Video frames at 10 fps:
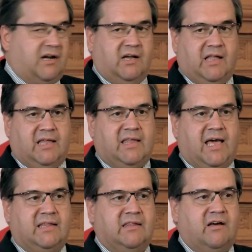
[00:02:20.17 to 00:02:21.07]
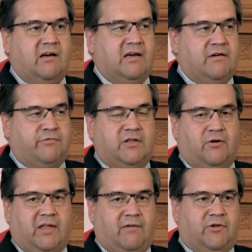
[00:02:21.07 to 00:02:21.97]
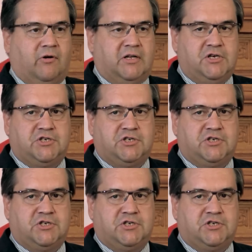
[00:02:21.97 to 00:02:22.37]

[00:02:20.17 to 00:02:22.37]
kind. And if they don't have their